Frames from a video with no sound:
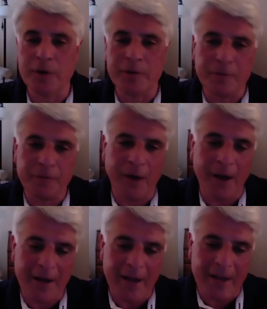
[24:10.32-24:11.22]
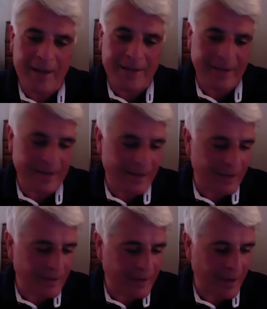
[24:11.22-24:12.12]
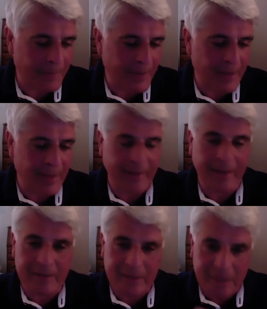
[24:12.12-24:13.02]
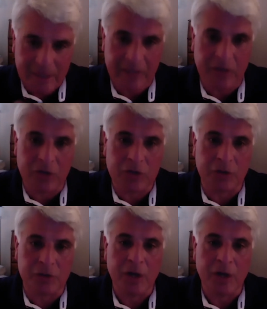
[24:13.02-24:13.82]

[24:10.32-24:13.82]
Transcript: find a single company that gets the signatures